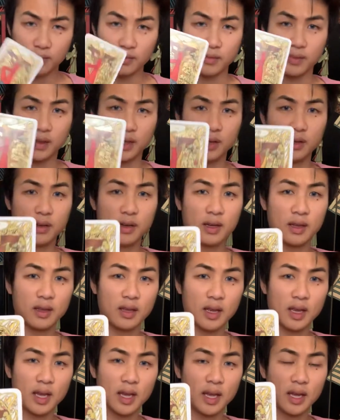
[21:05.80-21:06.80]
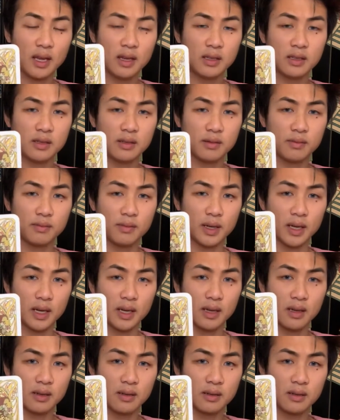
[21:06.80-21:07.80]
Then you got the Hanged
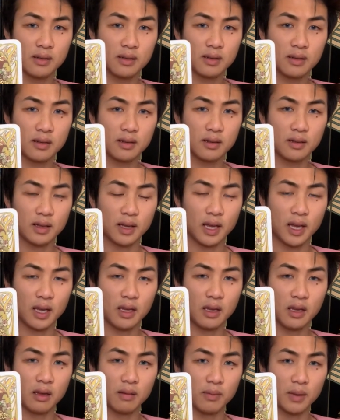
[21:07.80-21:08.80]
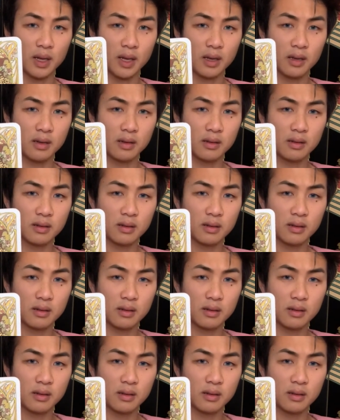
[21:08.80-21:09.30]
Man, the Hanging Man.